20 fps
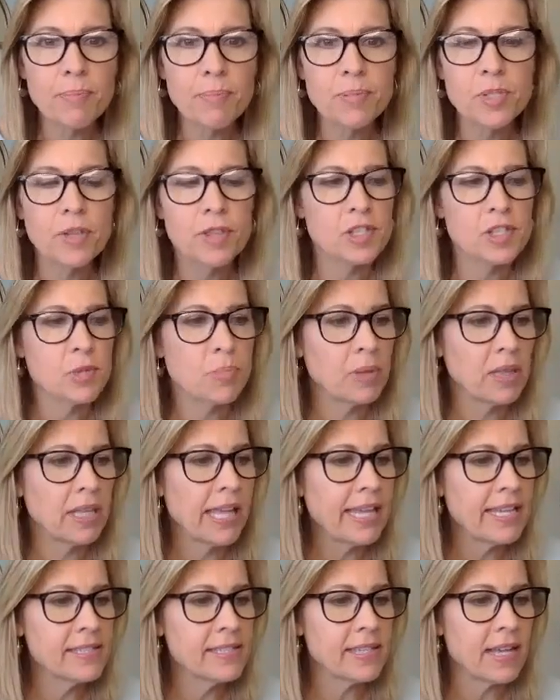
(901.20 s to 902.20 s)
up to this
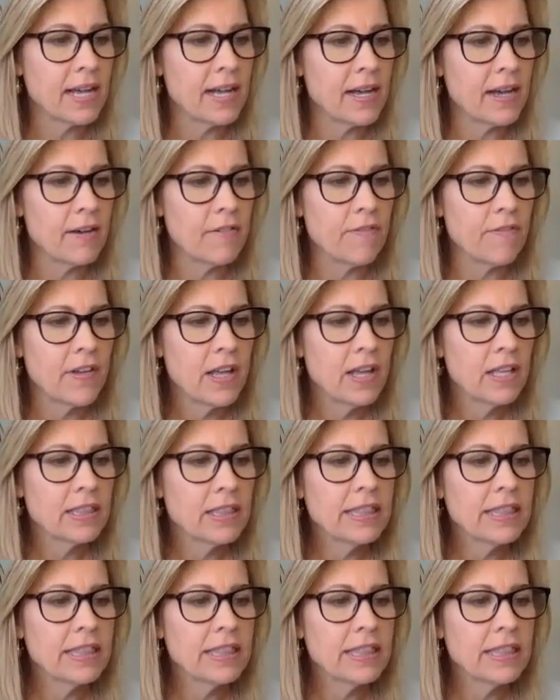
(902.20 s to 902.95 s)
place of